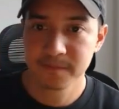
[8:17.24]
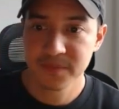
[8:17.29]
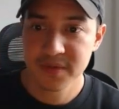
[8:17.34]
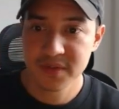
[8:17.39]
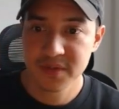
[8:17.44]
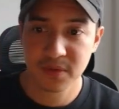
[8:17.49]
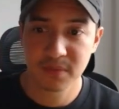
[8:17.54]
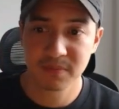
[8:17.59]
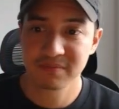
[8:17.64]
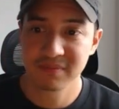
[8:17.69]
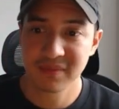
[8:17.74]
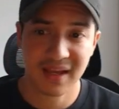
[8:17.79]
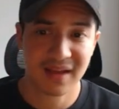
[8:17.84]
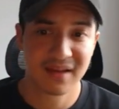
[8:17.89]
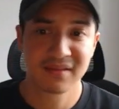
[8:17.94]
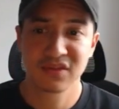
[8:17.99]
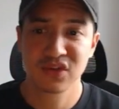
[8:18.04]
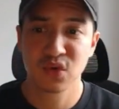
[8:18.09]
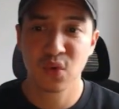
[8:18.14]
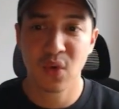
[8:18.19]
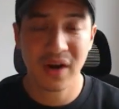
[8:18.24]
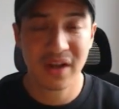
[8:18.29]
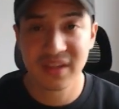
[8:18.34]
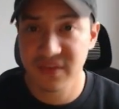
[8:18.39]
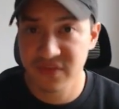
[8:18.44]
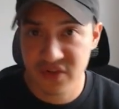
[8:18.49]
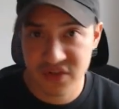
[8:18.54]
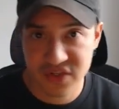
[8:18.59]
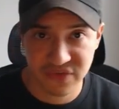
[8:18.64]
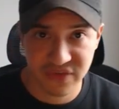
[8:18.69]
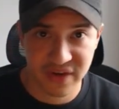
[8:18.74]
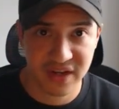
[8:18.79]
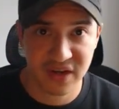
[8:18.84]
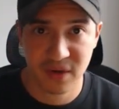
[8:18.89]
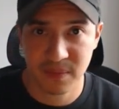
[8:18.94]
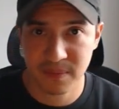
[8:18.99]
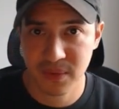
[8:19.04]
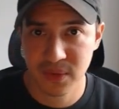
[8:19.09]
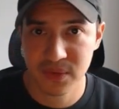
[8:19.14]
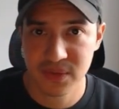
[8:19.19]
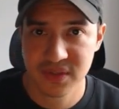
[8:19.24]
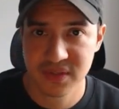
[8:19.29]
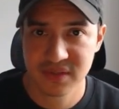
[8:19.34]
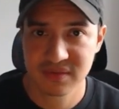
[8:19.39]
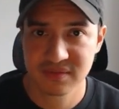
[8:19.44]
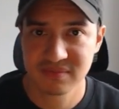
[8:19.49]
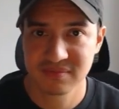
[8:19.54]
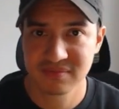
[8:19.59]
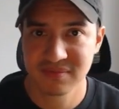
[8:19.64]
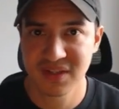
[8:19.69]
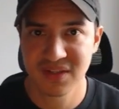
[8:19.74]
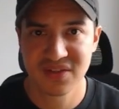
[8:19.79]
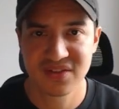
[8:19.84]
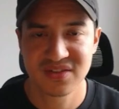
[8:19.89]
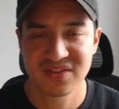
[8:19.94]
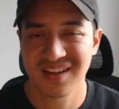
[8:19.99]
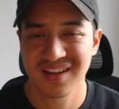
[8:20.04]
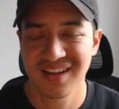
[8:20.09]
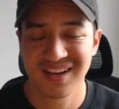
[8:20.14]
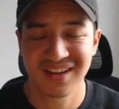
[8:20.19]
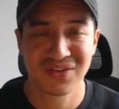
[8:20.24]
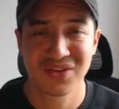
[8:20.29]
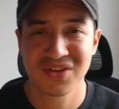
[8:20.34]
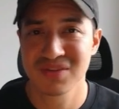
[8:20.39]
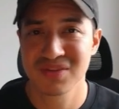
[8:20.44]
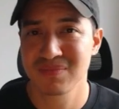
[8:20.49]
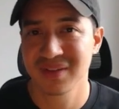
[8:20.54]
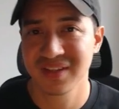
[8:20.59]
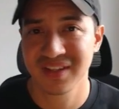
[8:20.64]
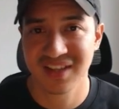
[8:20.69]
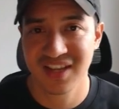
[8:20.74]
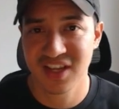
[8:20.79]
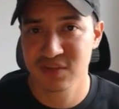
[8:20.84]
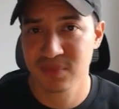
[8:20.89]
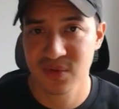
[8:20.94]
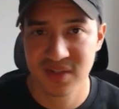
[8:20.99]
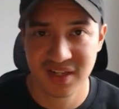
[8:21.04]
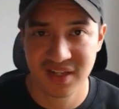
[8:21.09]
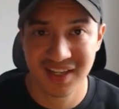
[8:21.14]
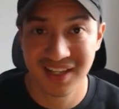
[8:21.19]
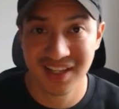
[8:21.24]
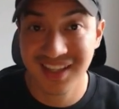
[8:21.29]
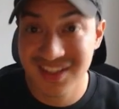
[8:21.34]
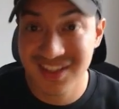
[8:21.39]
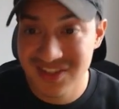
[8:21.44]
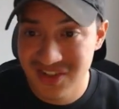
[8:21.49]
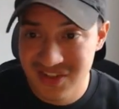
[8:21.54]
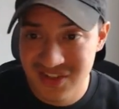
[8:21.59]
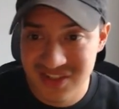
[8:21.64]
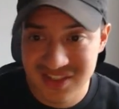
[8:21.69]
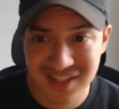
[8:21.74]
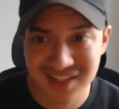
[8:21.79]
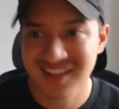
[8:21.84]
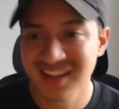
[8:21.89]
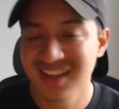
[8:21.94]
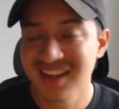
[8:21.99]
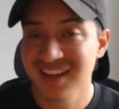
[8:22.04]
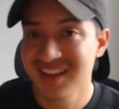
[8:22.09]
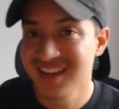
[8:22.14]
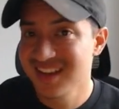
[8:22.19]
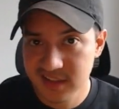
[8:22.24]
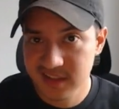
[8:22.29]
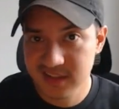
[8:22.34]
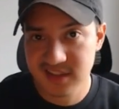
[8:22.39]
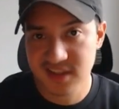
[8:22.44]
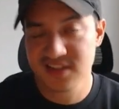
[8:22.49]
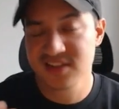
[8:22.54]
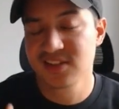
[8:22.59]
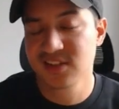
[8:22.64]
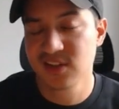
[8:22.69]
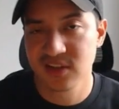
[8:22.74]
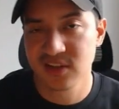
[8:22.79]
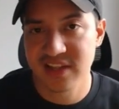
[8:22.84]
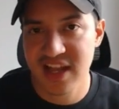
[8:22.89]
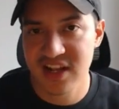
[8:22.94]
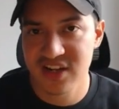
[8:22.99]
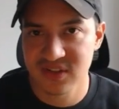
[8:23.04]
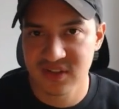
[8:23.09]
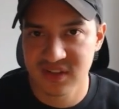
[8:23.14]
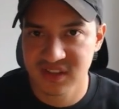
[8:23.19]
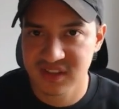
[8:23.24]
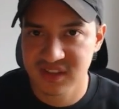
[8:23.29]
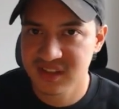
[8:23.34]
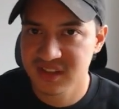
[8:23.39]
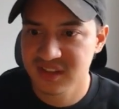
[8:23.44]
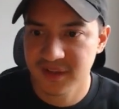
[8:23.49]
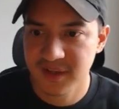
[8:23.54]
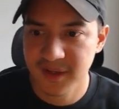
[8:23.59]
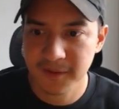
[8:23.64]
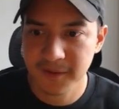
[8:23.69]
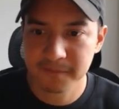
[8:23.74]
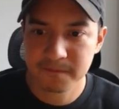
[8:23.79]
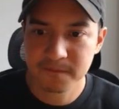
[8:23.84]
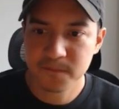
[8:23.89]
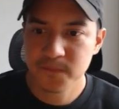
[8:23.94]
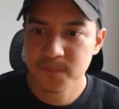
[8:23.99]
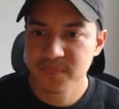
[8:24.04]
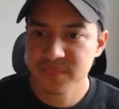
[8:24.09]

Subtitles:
So yeah, you want to diversify your approach, because again, if you're just building guest posts and link insertions, then it doesn't look natural, okay?